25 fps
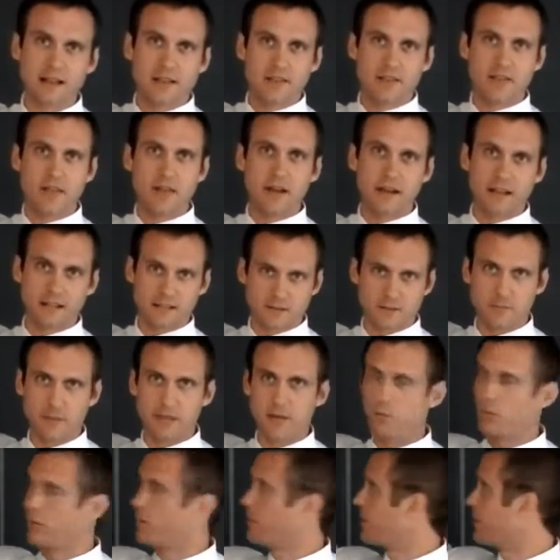then its
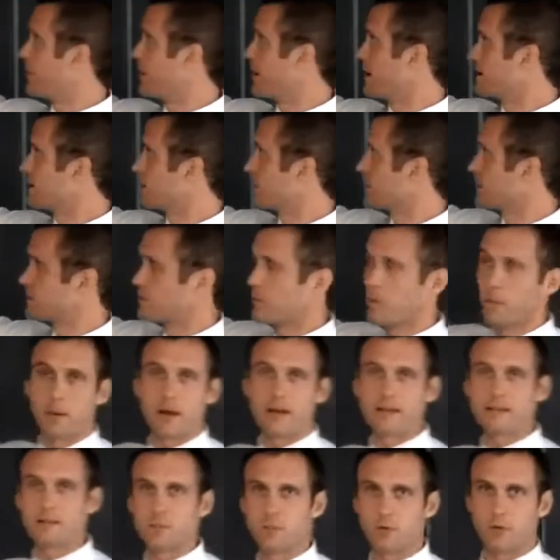speed will be big, so its
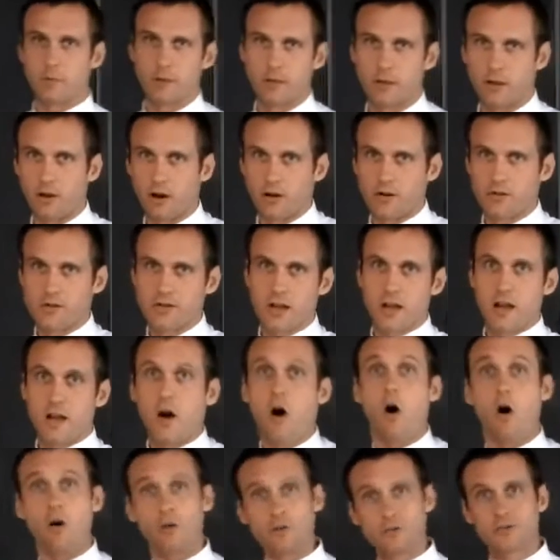momentum will be large.
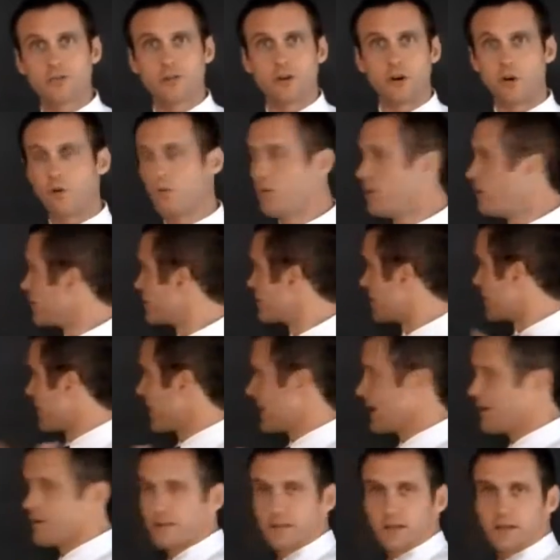Also, something
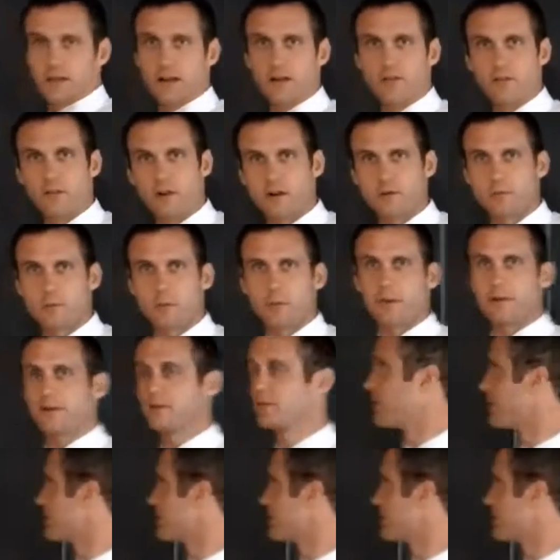else that could have large momentum would